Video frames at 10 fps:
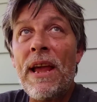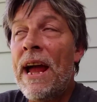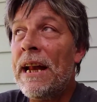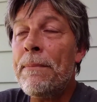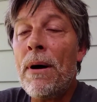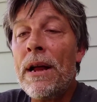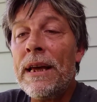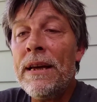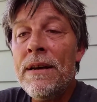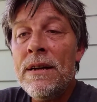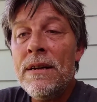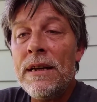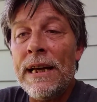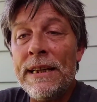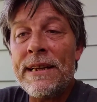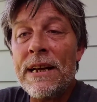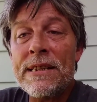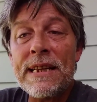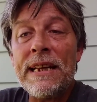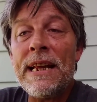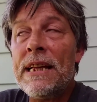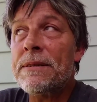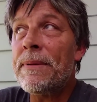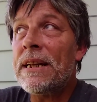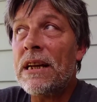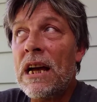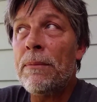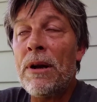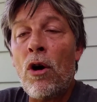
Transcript: Anybody in Tennessee needs me to come and